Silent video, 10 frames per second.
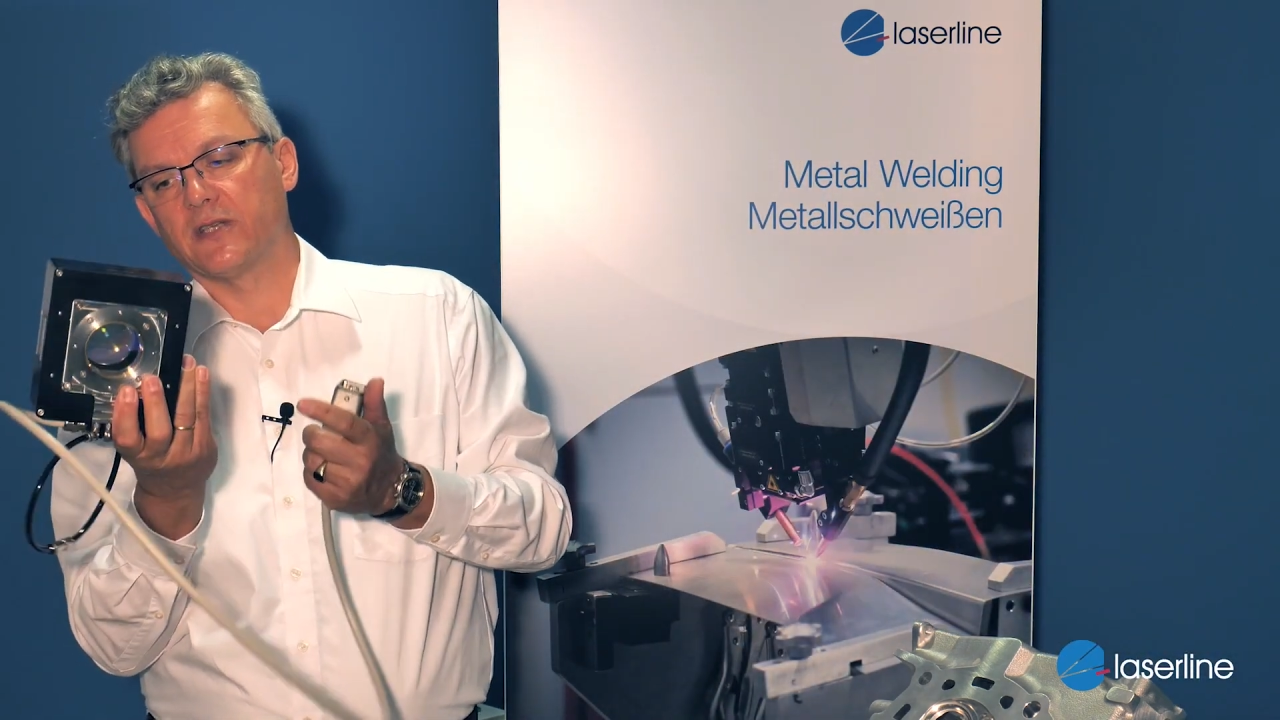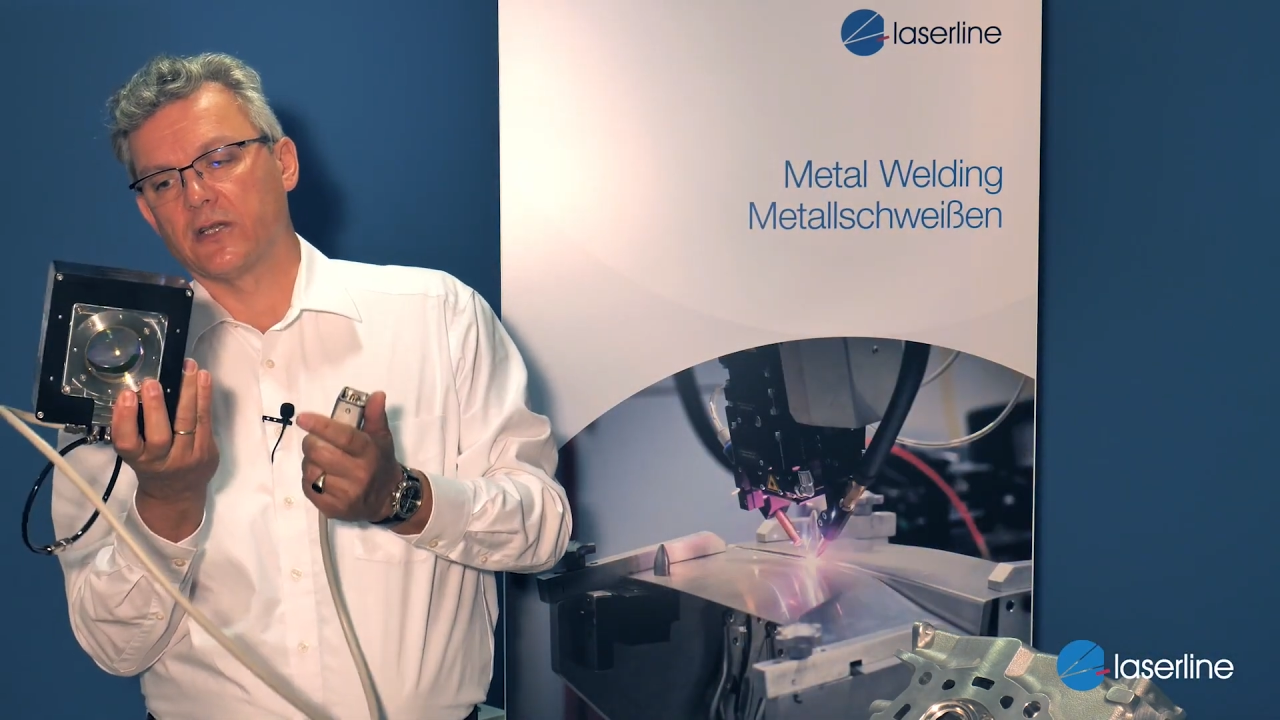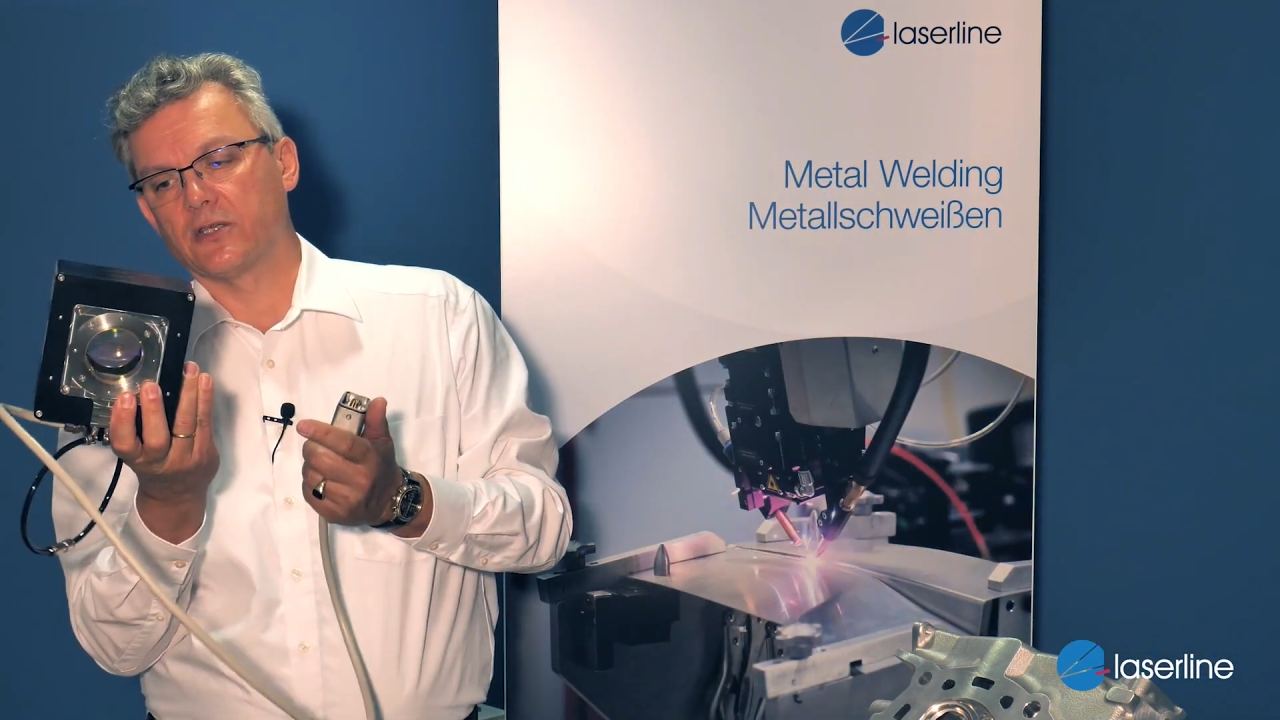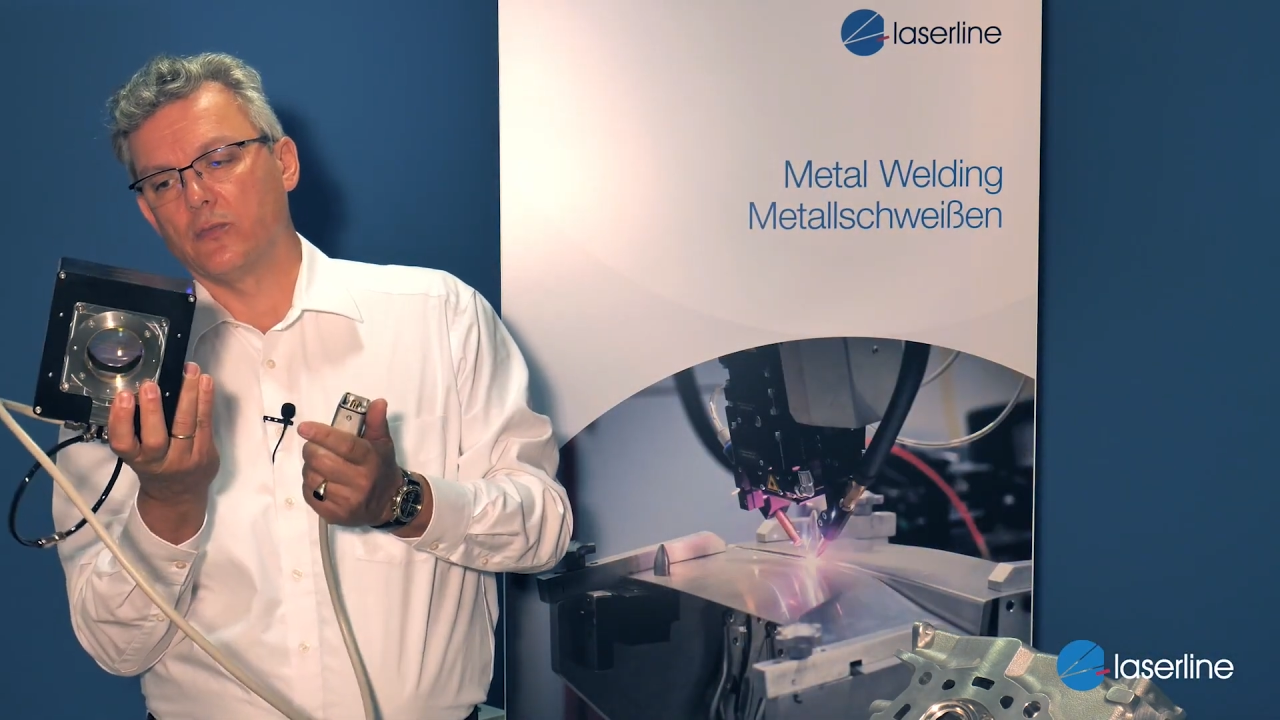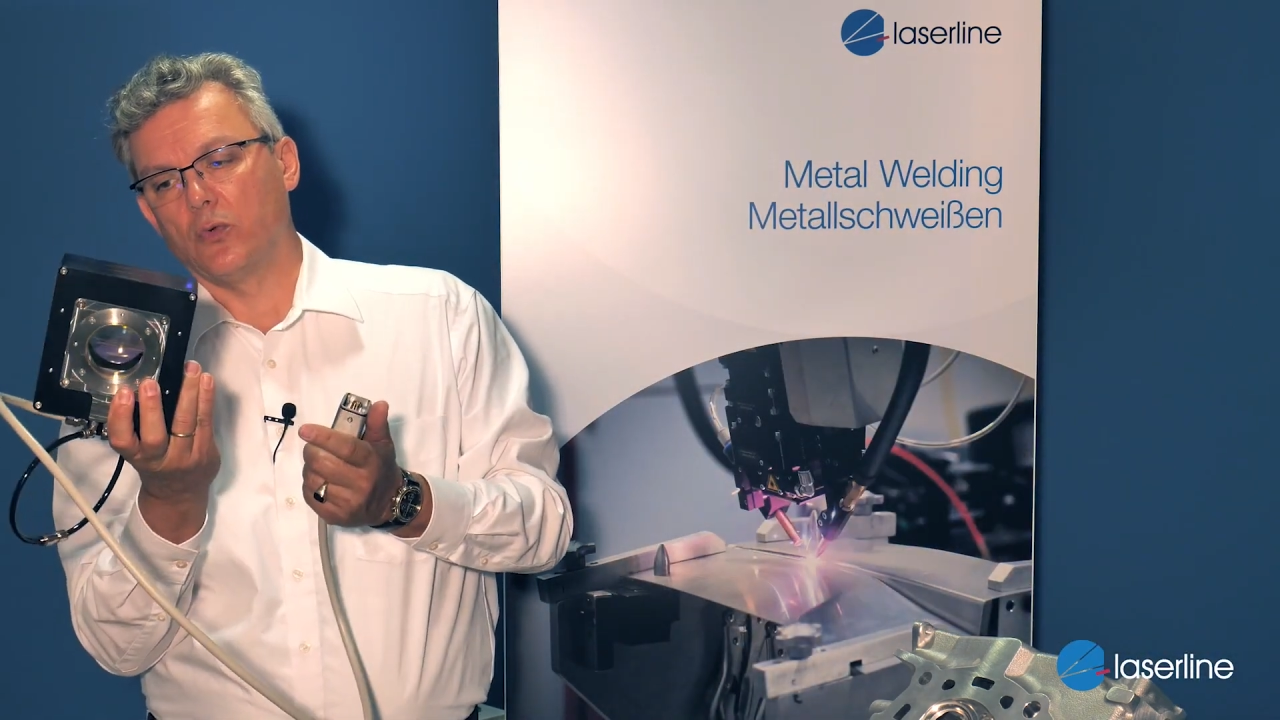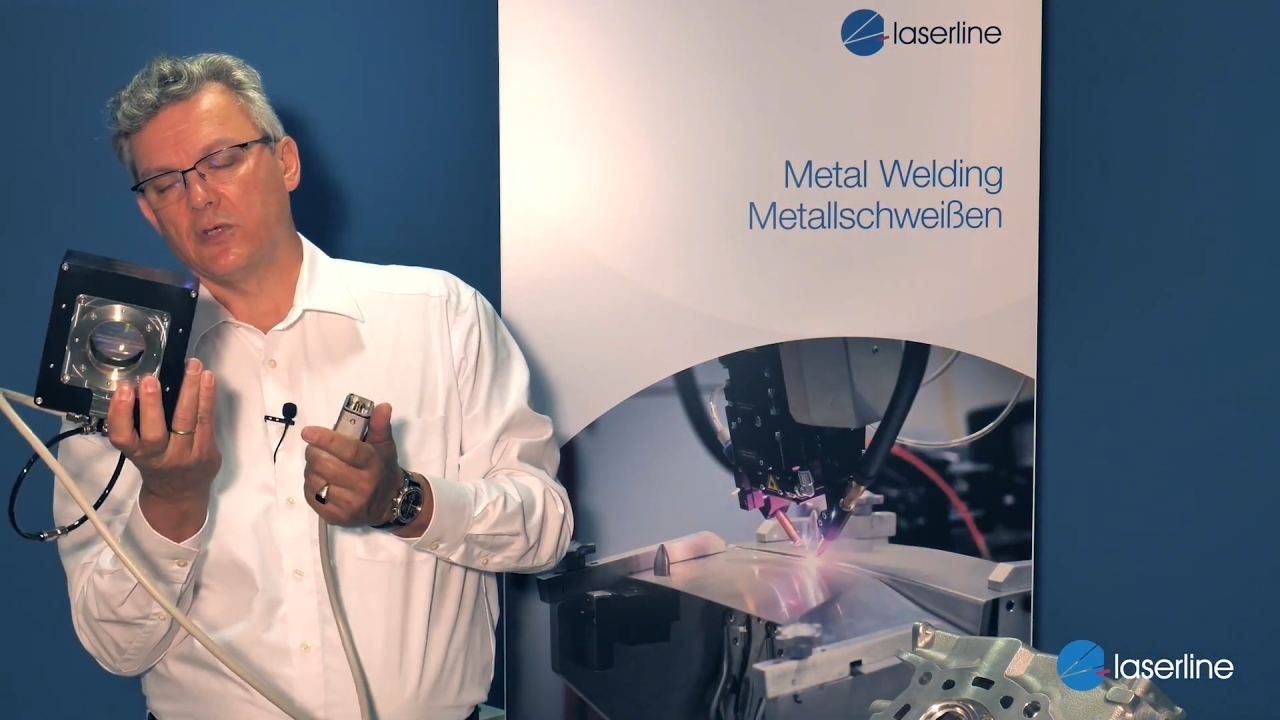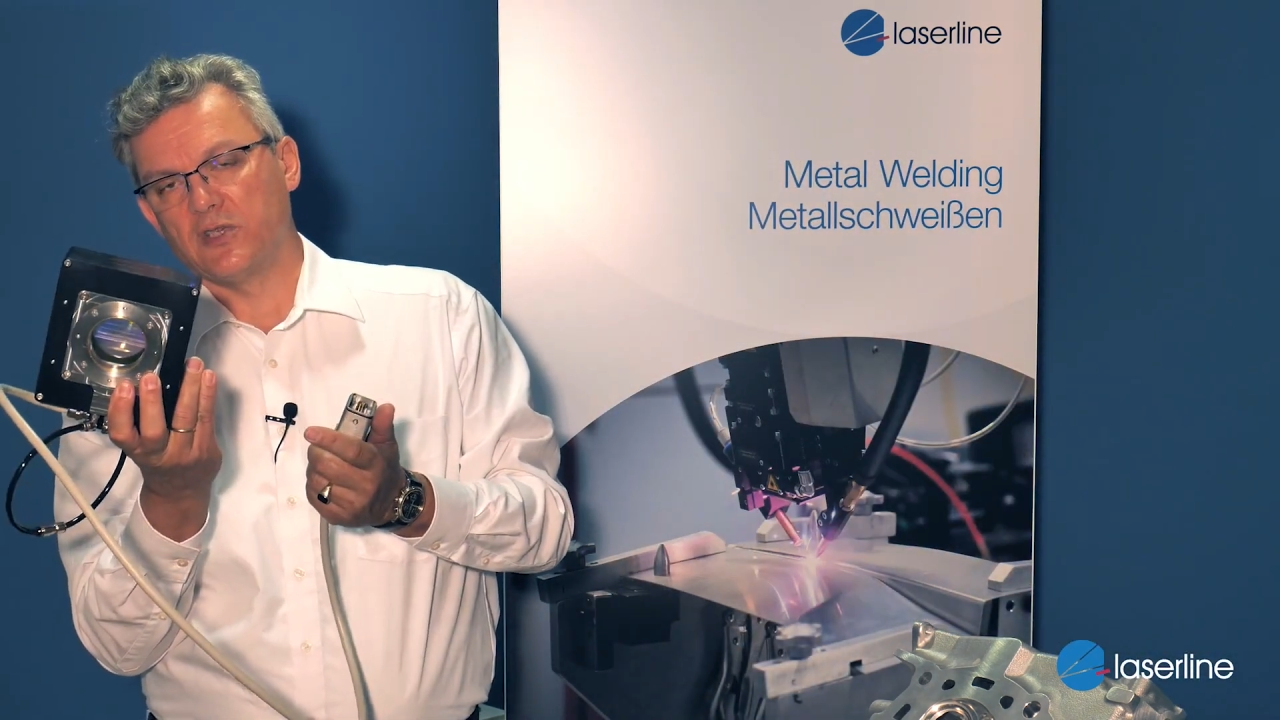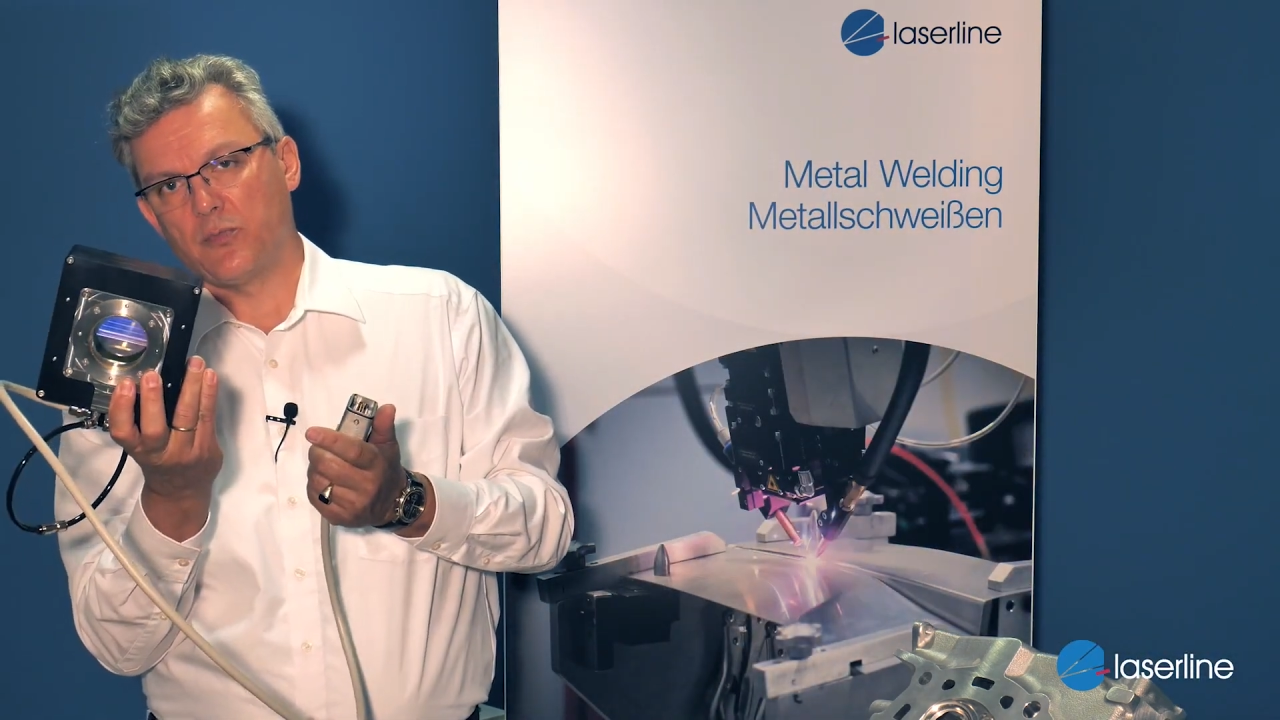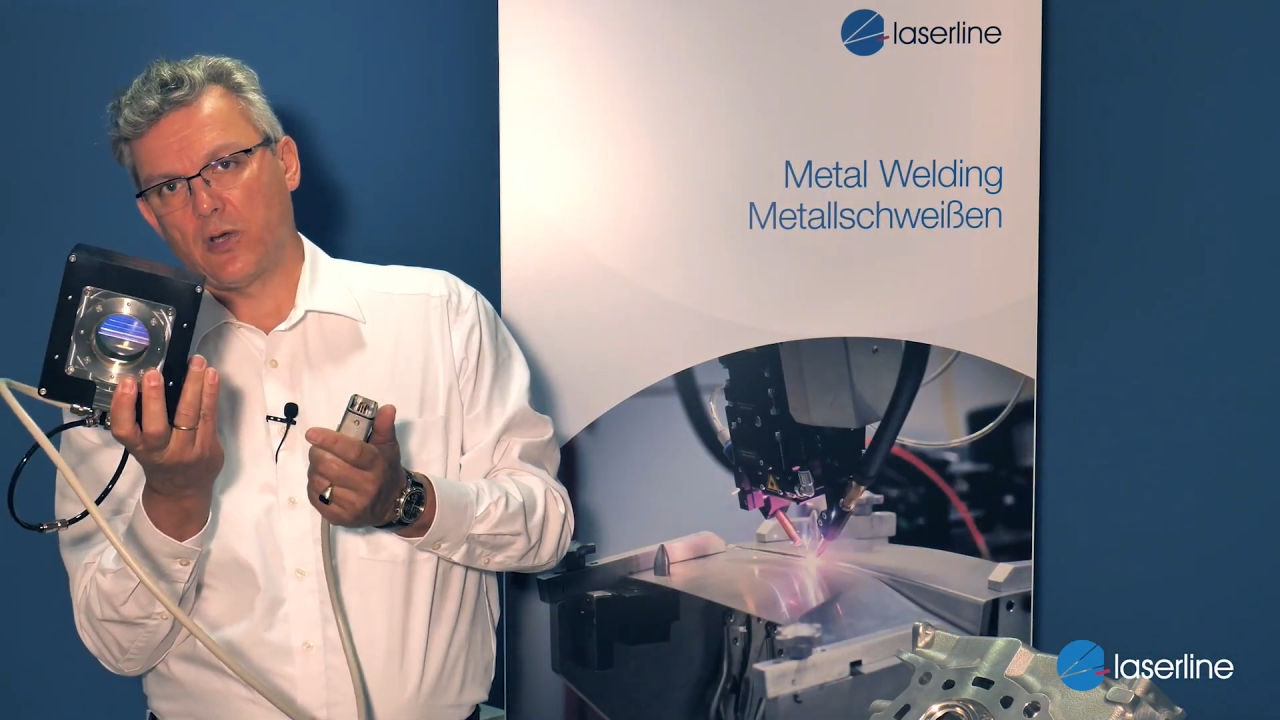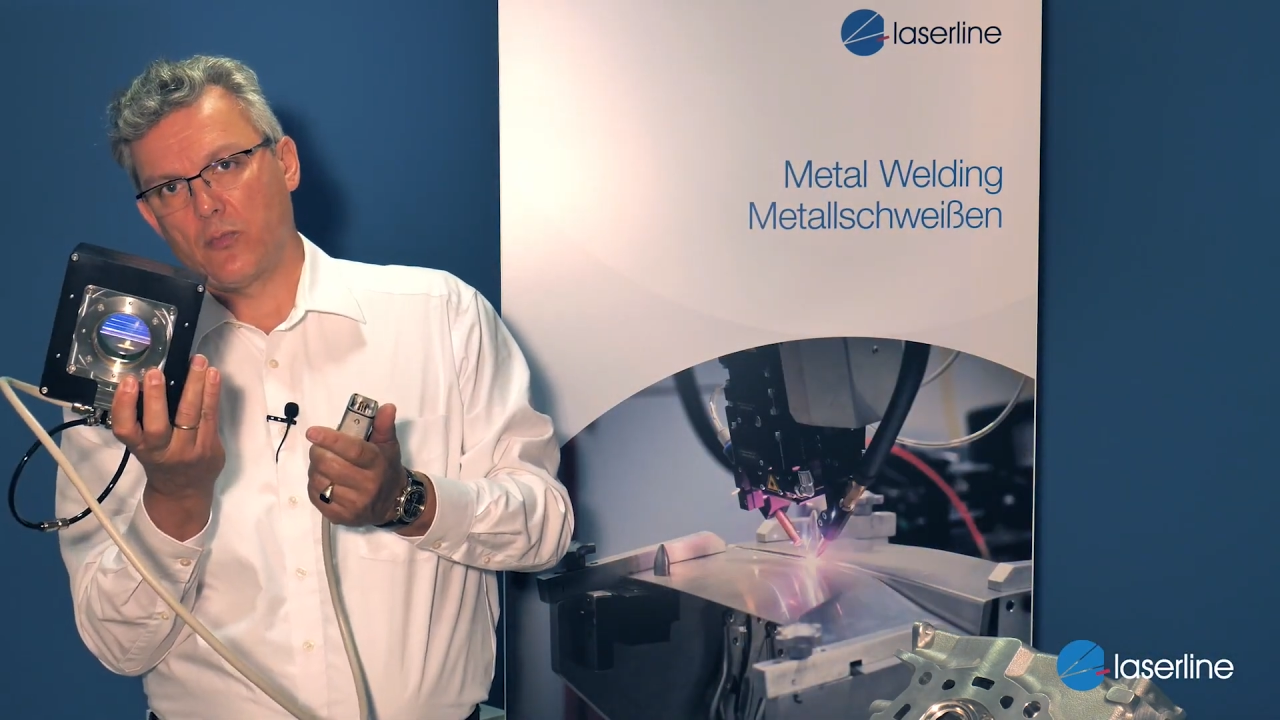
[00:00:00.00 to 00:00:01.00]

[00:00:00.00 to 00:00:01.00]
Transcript: such a multi-spot